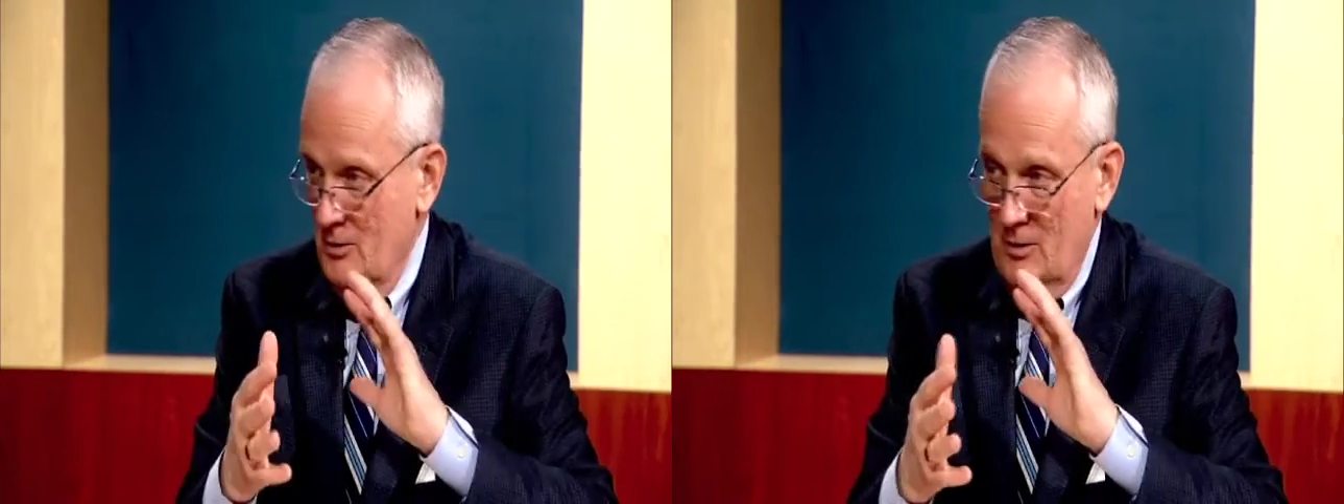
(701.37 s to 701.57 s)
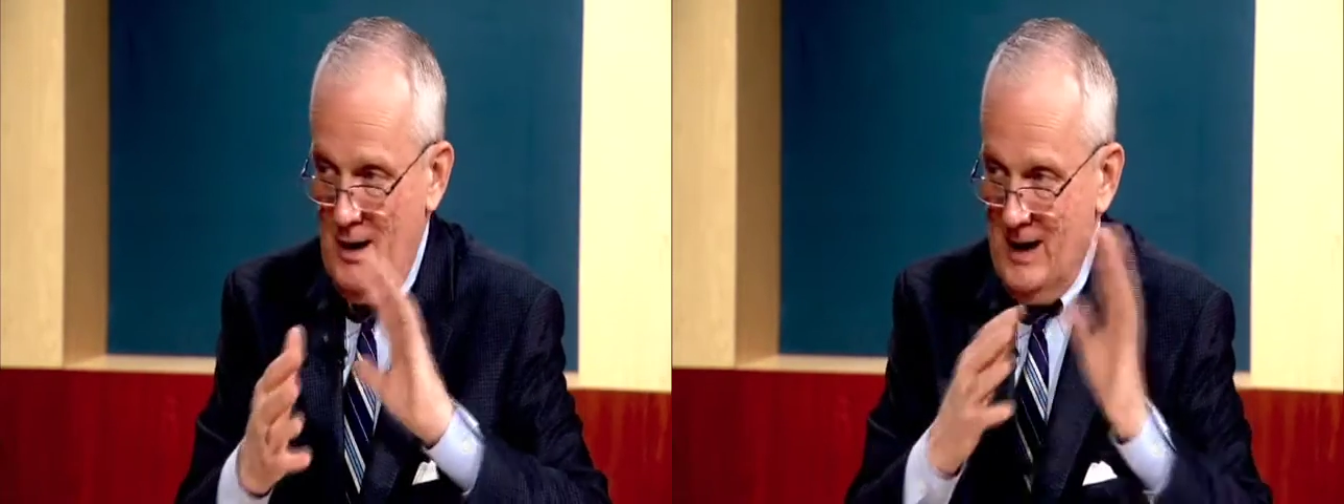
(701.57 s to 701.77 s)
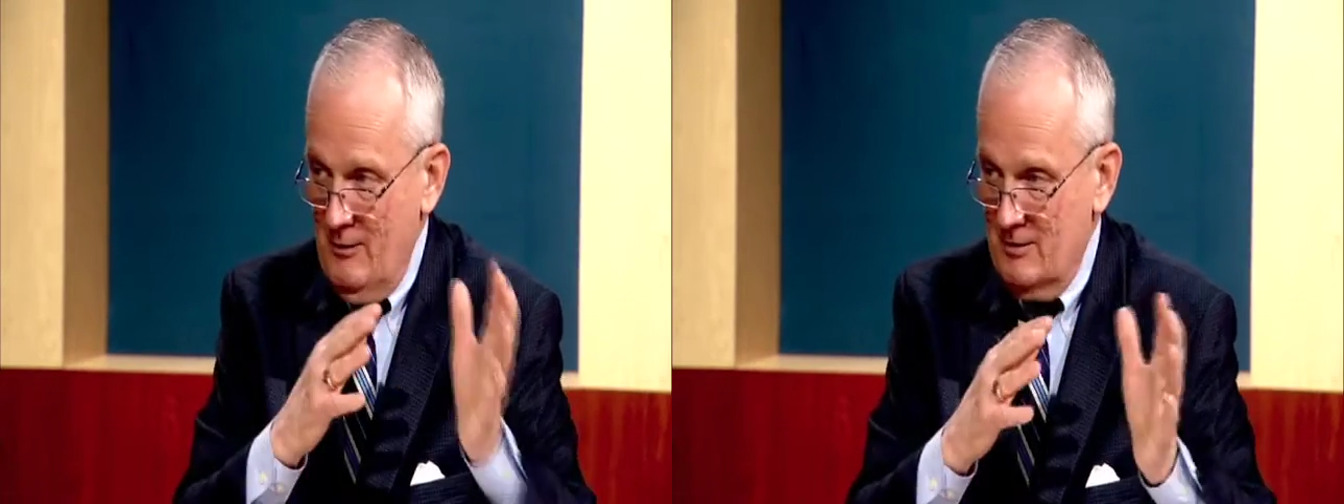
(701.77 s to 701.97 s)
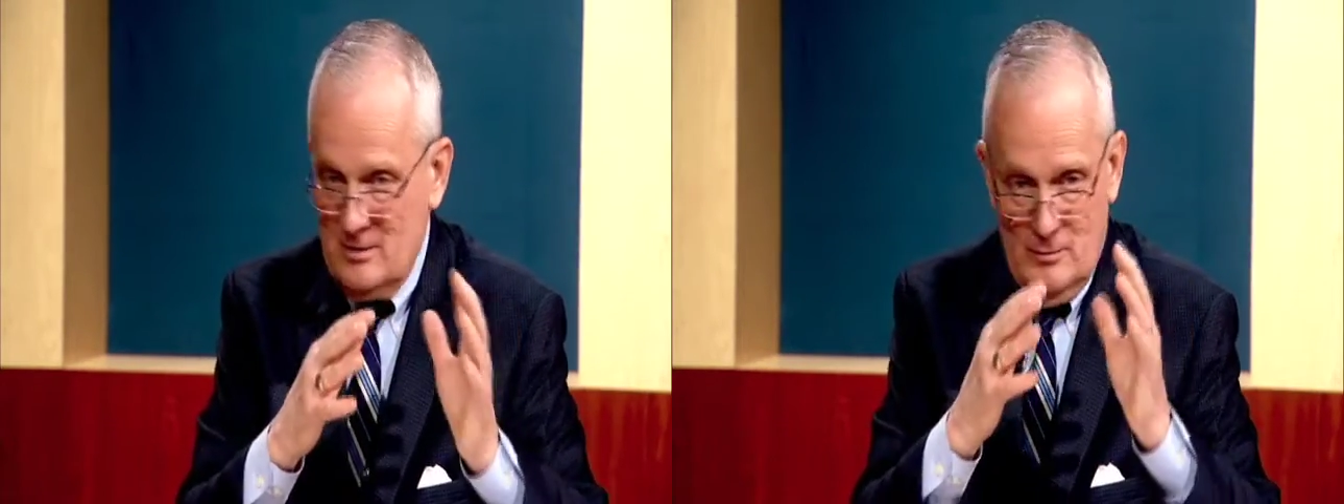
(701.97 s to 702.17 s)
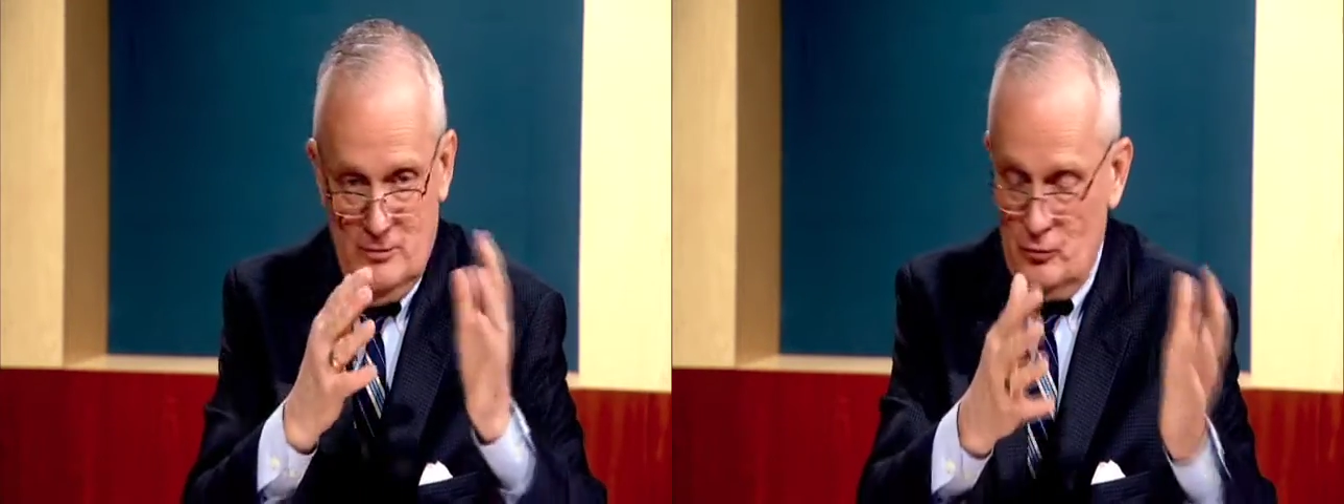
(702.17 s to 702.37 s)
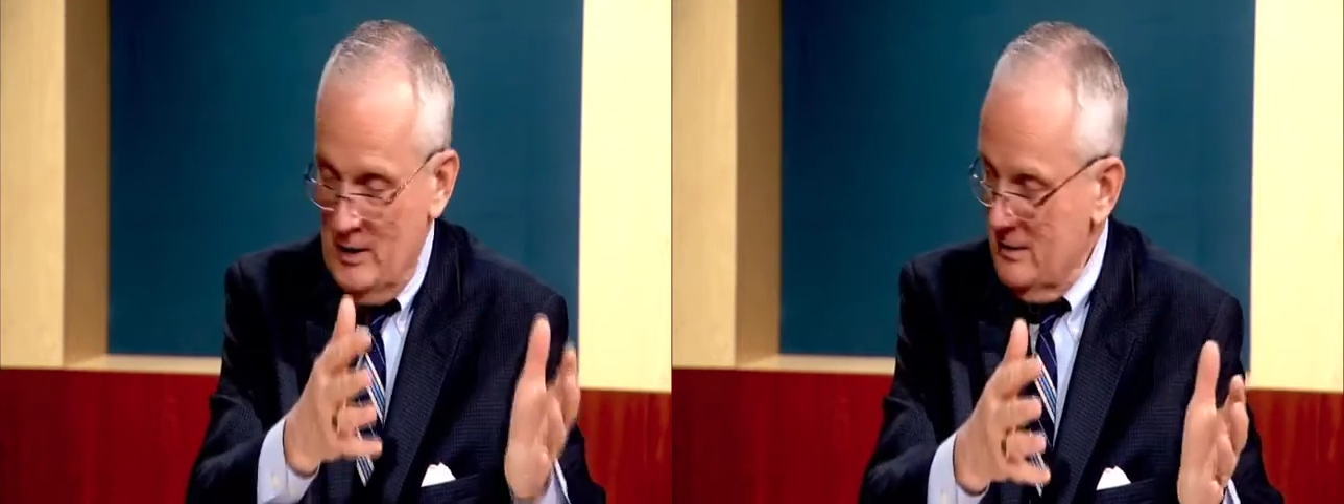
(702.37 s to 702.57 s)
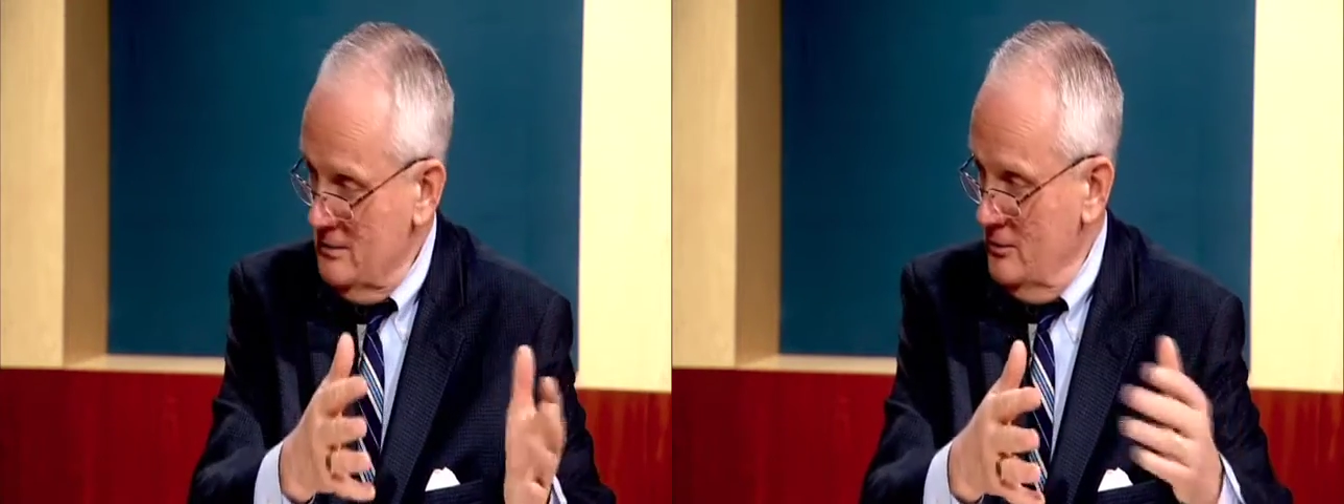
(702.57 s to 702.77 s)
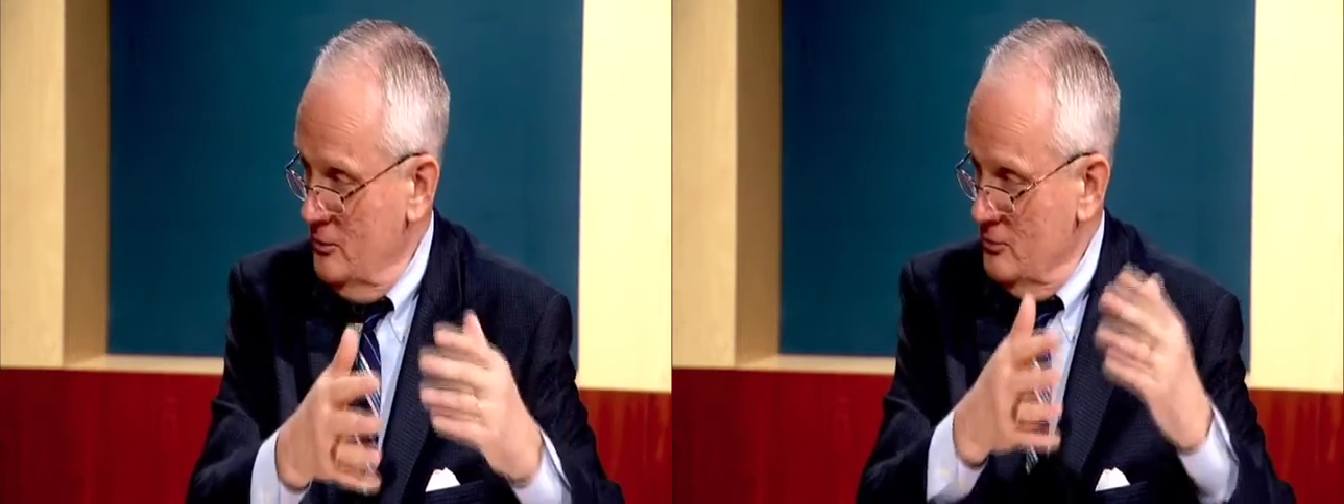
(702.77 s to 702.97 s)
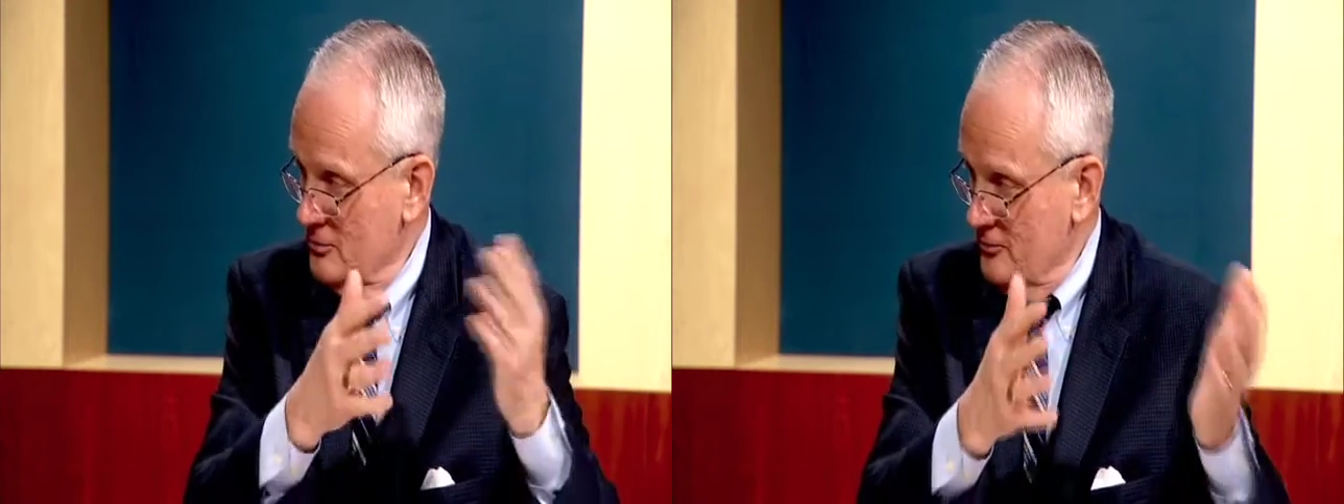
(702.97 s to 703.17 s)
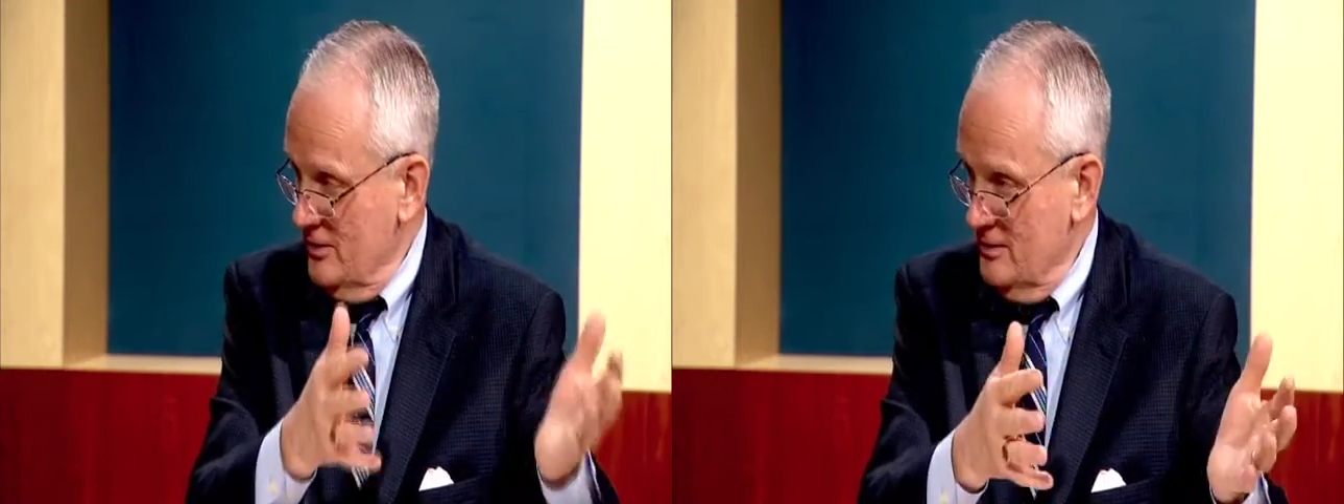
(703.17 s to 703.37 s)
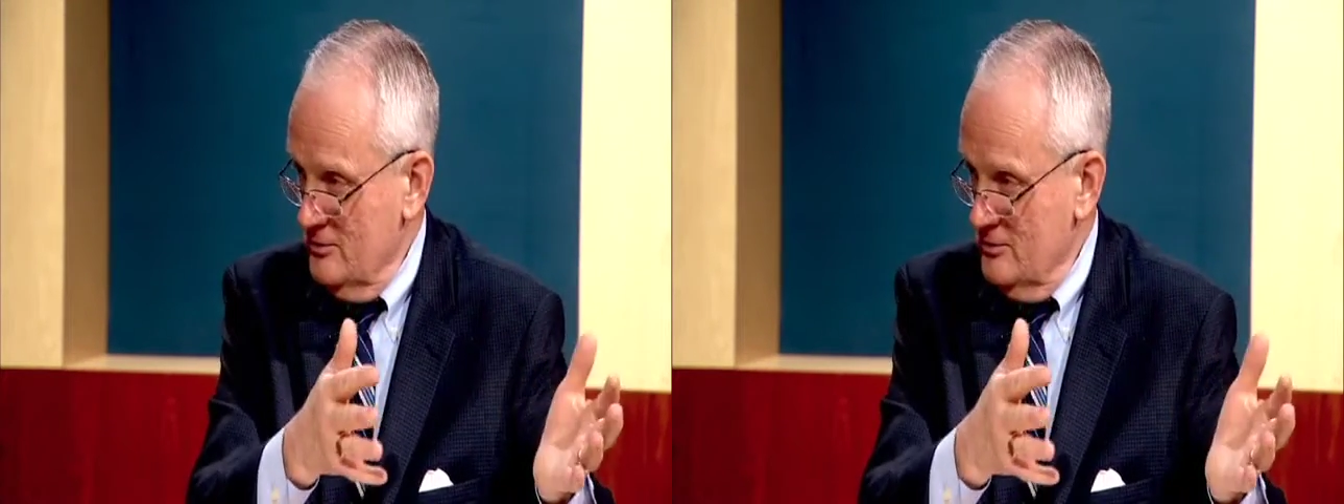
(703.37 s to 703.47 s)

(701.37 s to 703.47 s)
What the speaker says: hiring someone directly who's a friend